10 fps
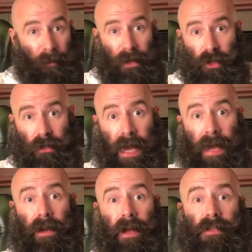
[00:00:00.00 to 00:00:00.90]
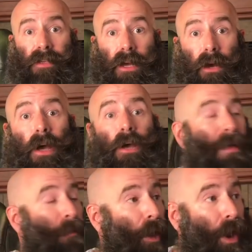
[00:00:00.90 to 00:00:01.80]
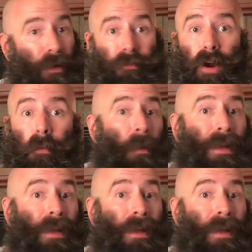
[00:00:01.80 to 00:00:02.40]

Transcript: I mentioned Cana.co. Be part of our